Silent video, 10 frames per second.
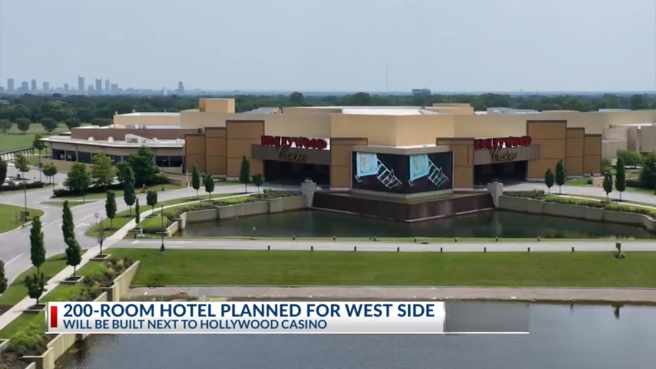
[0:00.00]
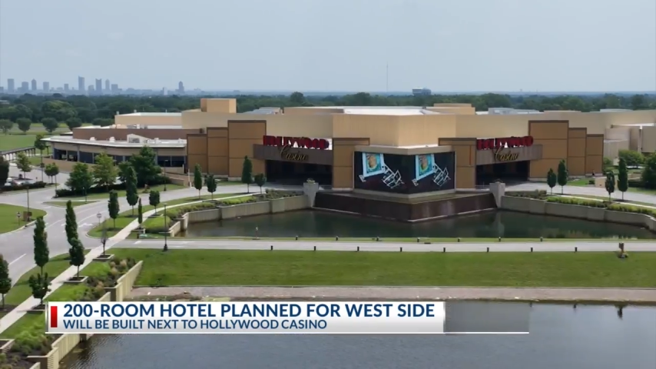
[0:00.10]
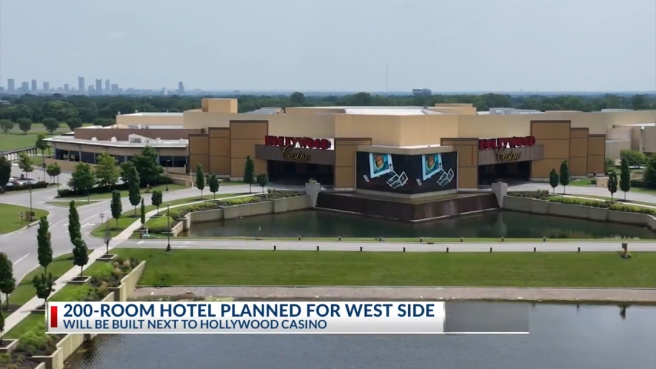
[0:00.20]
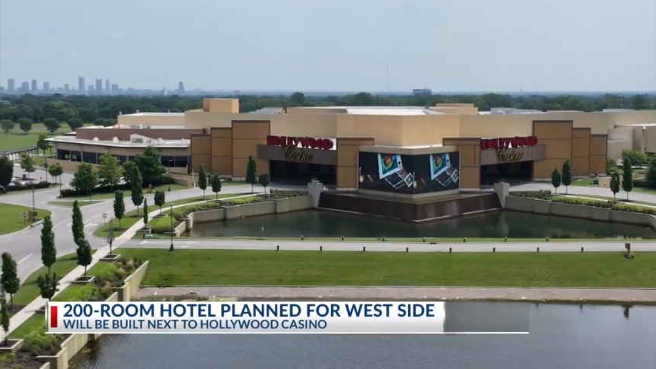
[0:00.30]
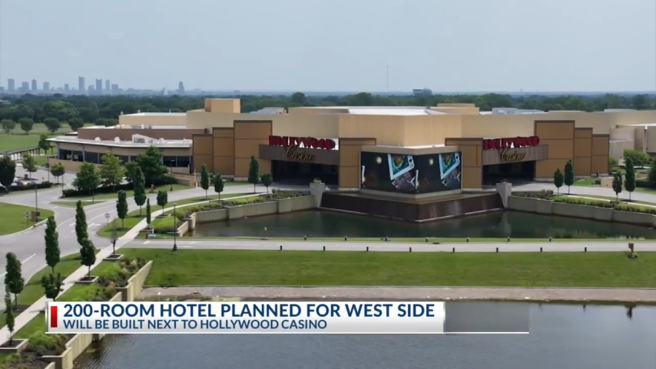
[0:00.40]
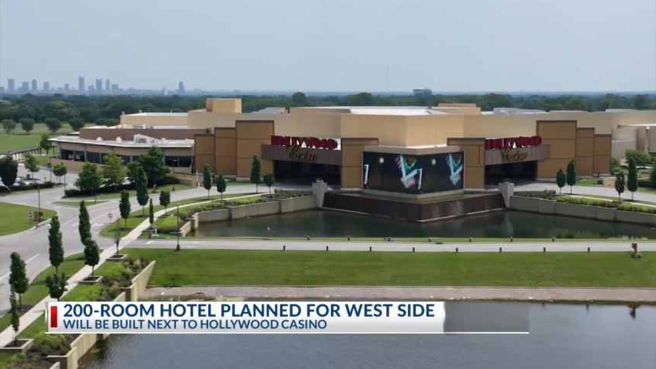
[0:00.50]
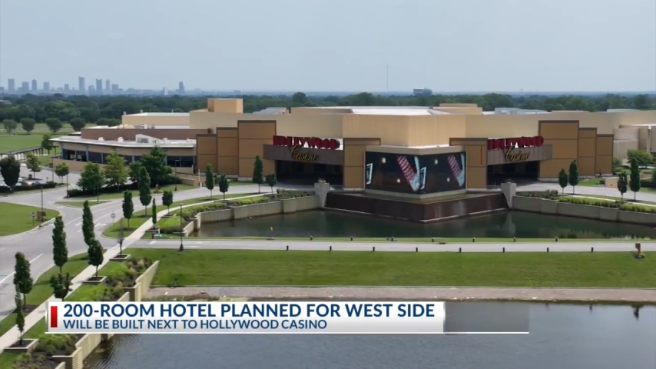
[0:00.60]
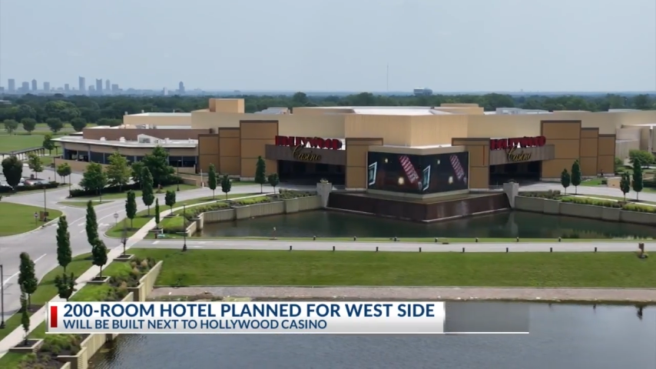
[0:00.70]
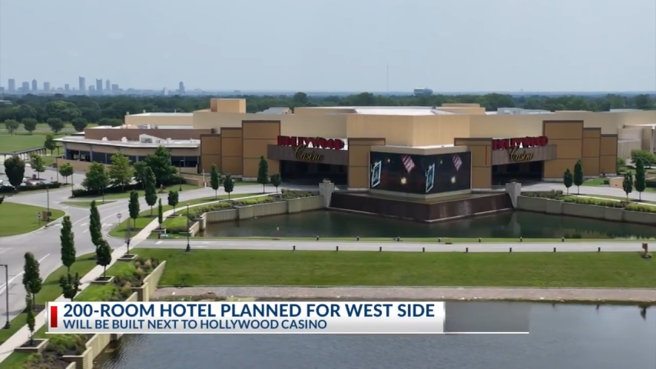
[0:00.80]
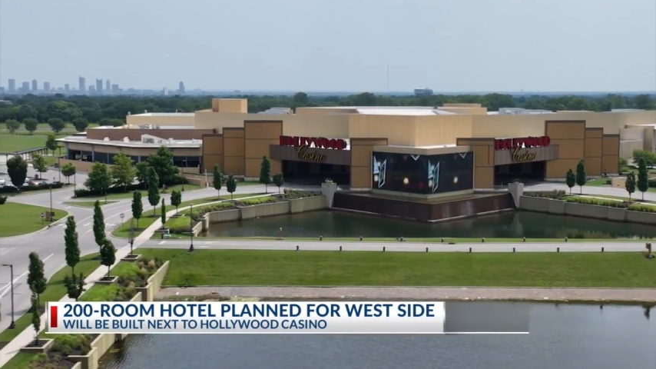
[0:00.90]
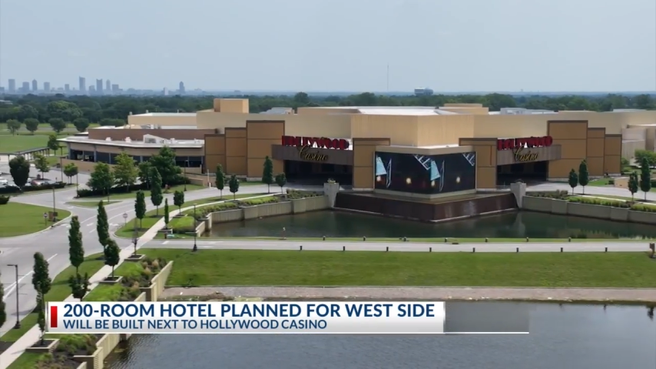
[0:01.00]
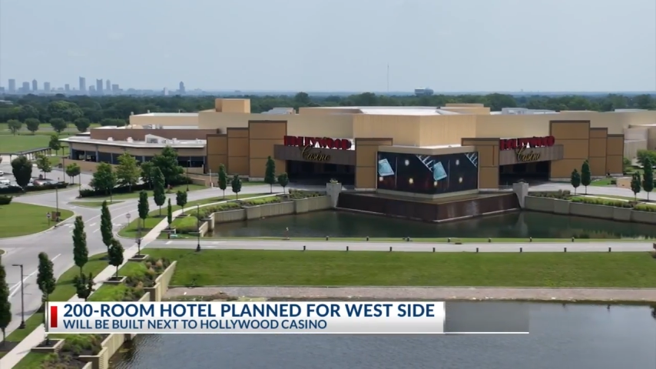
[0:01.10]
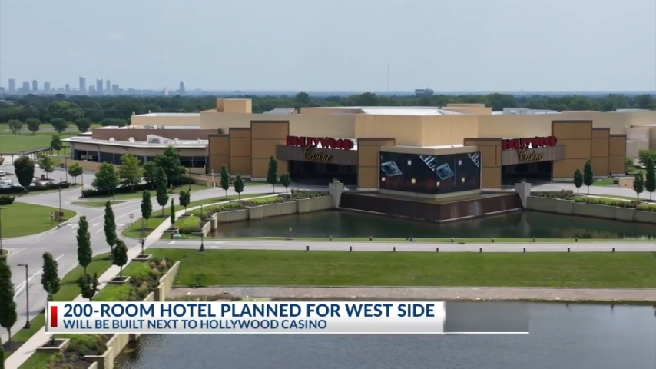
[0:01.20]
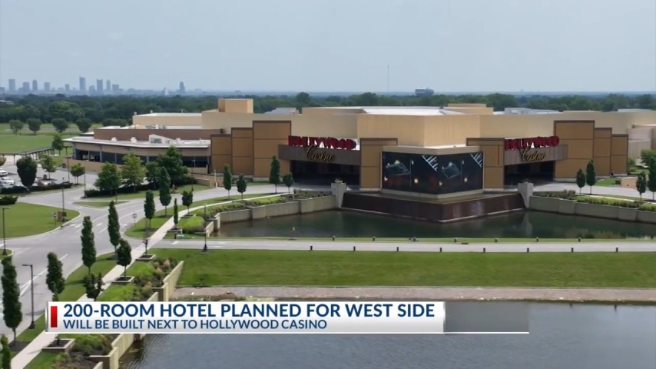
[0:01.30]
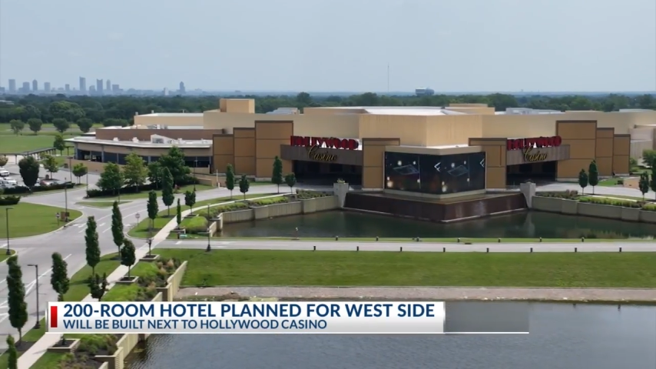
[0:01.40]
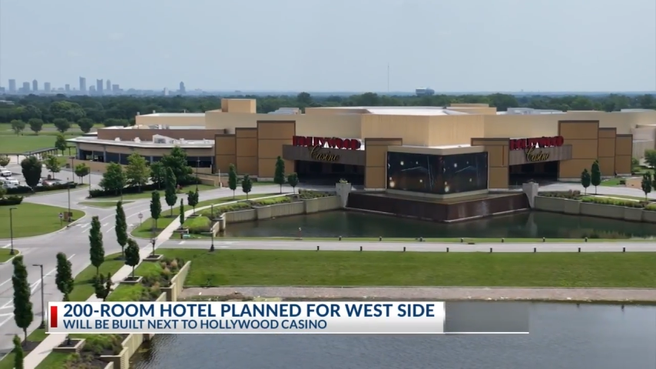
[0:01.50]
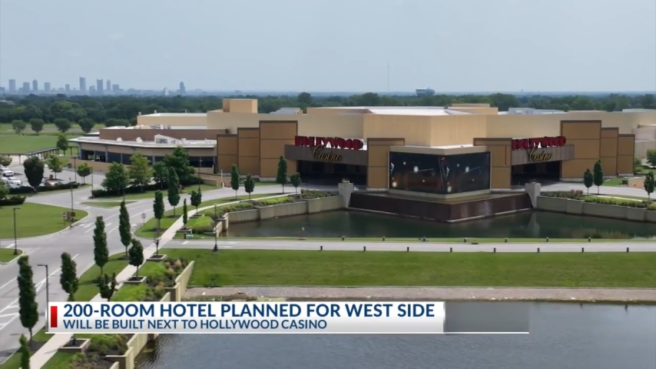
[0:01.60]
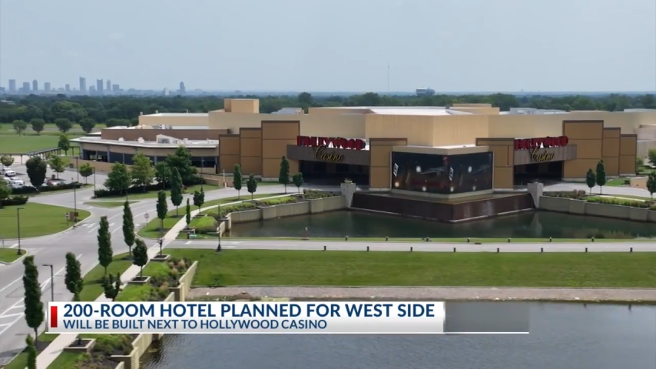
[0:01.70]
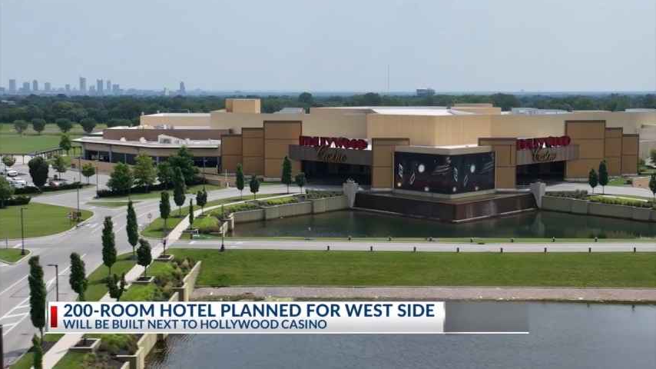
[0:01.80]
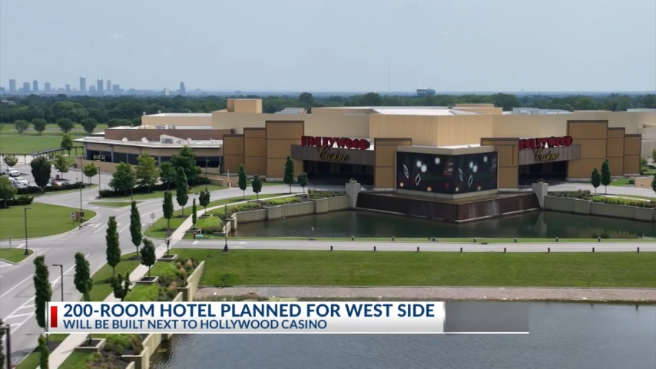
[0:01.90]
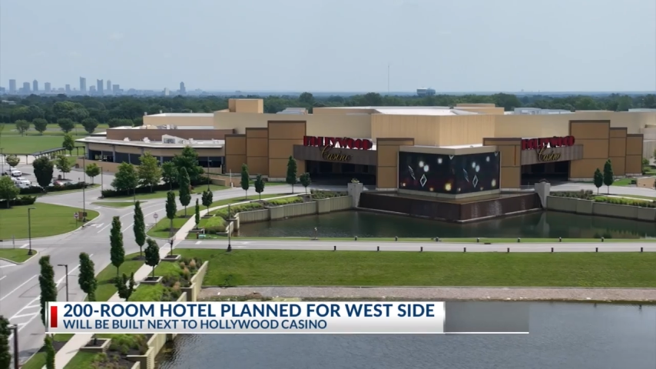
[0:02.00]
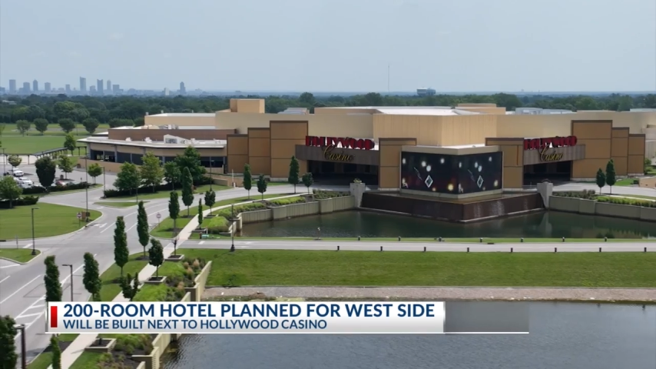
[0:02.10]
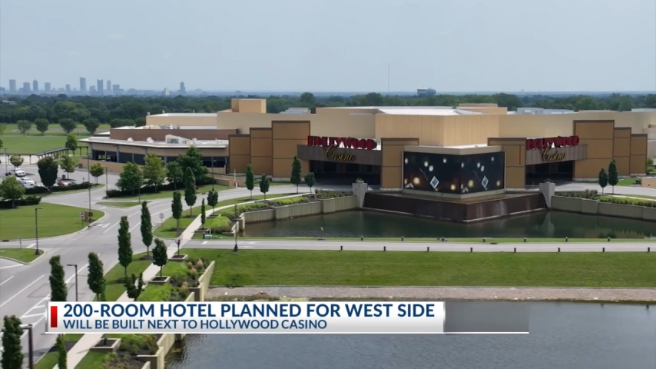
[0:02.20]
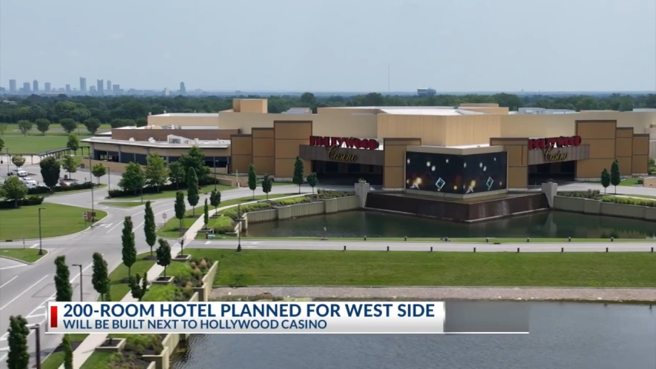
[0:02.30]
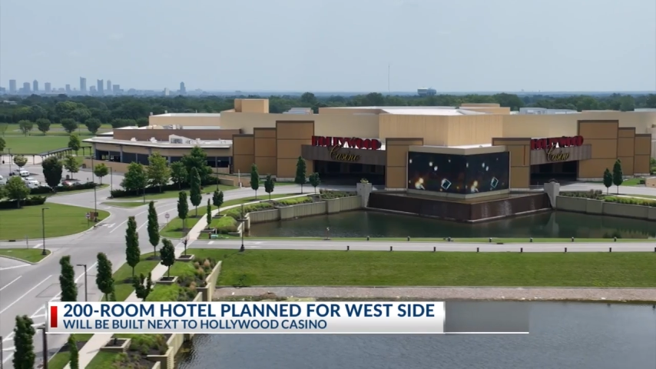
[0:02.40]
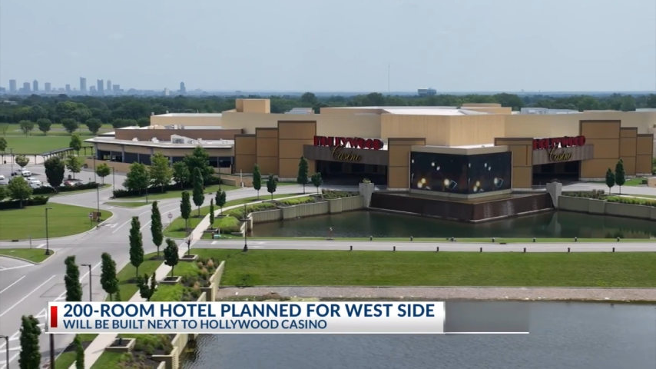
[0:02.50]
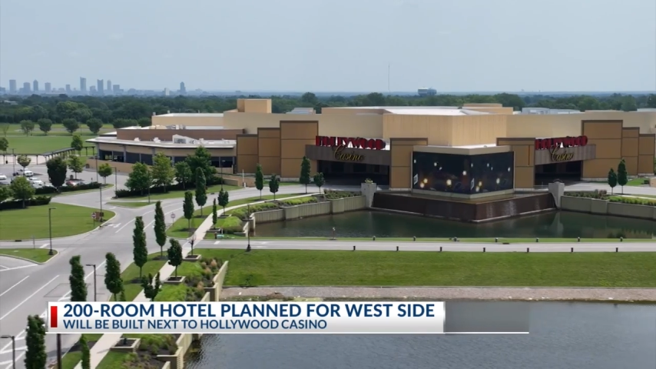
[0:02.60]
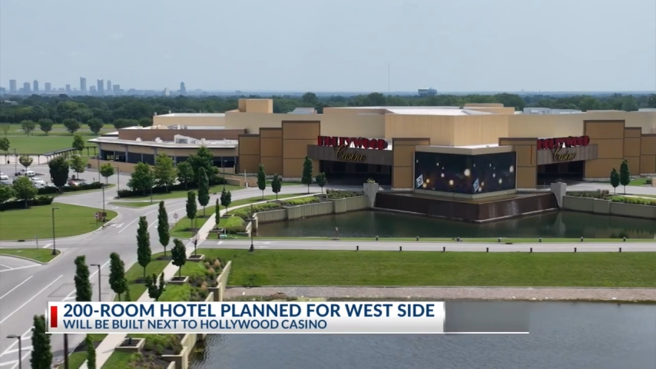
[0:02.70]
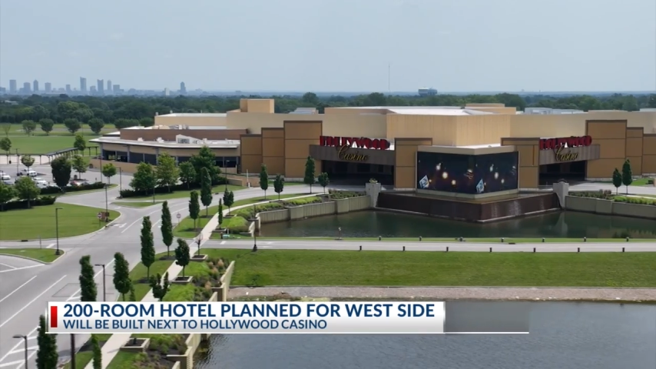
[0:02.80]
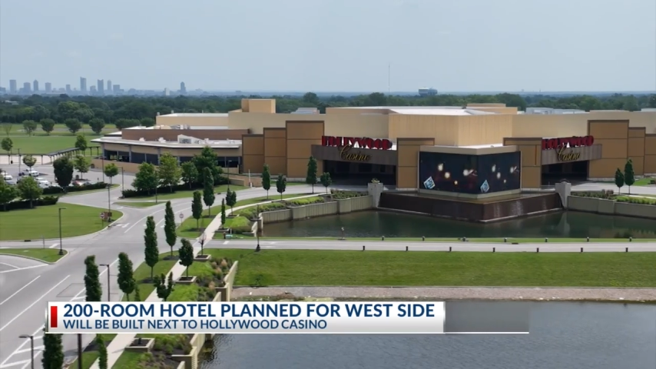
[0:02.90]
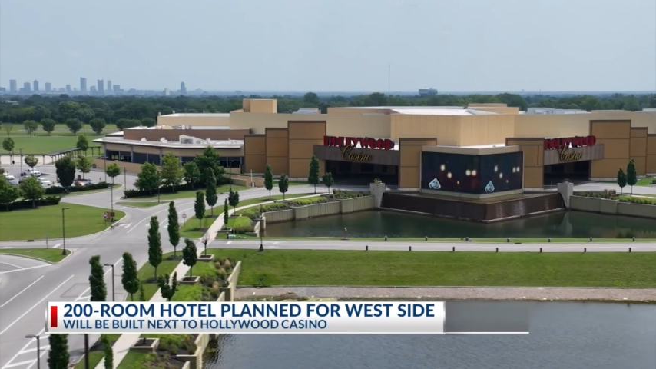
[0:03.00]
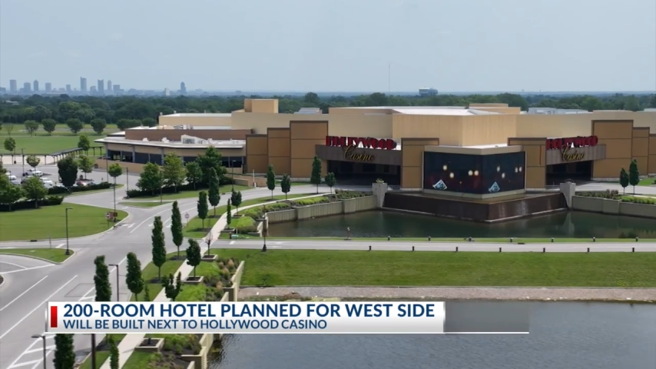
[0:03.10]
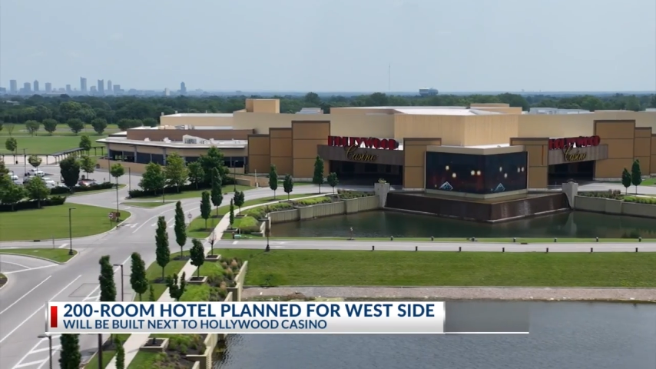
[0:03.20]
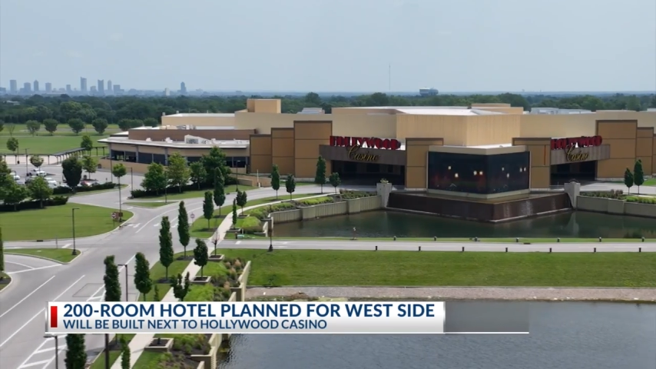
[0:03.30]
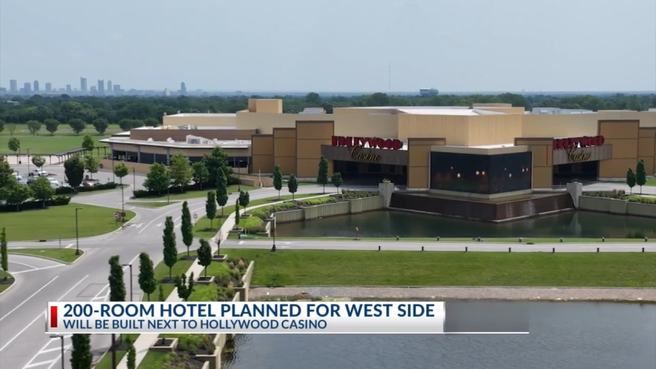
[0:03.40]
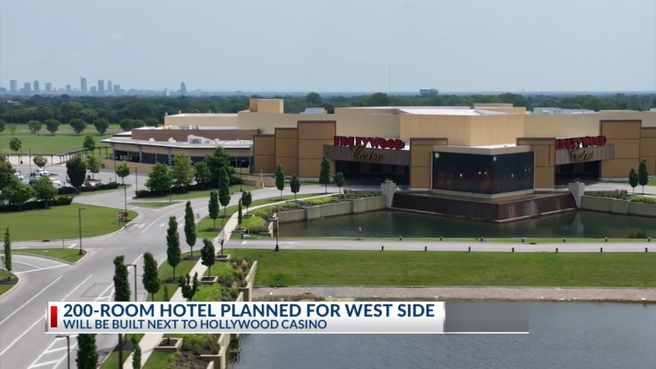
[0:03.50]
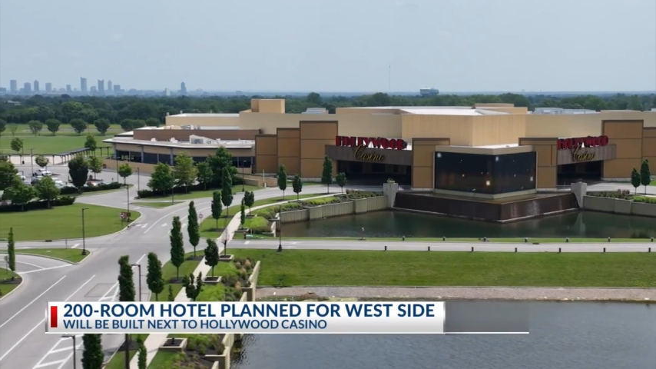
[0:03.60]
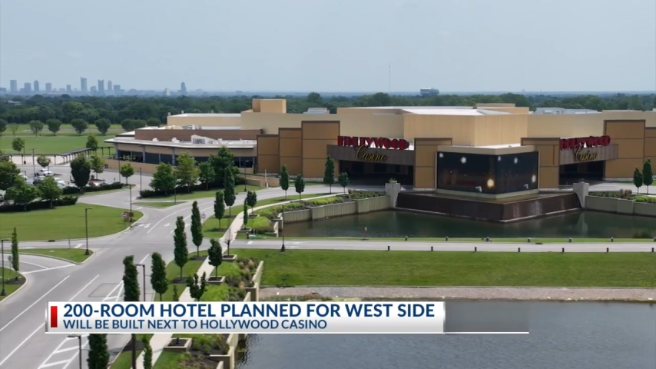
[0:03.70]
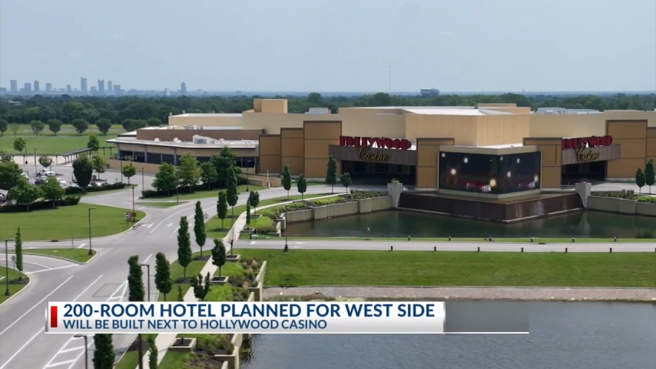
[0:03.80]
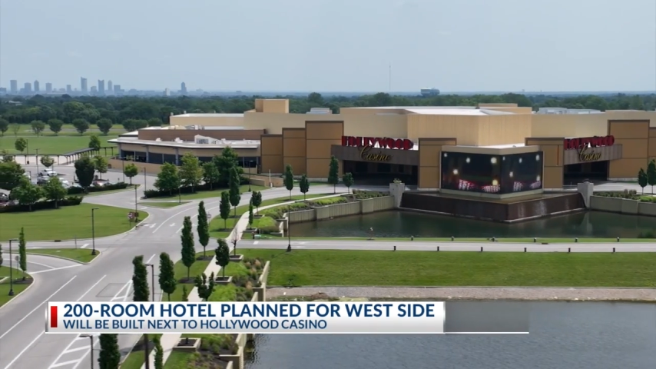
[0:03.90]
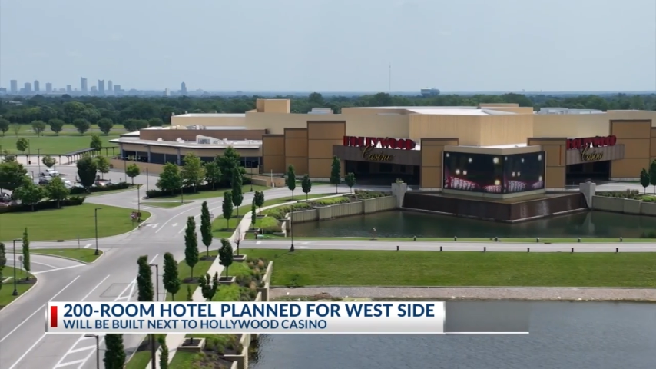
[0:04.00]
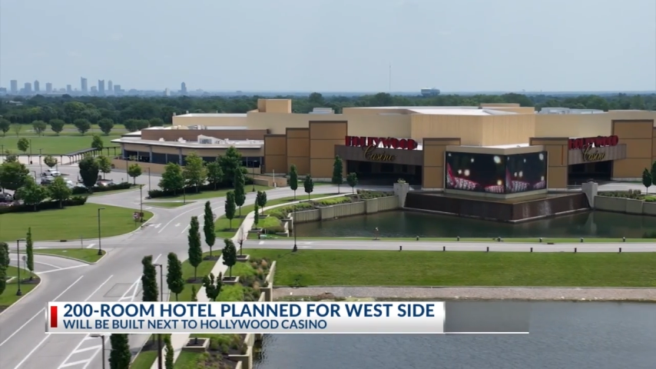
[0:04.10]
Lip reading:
Nobody's mouth can be seen.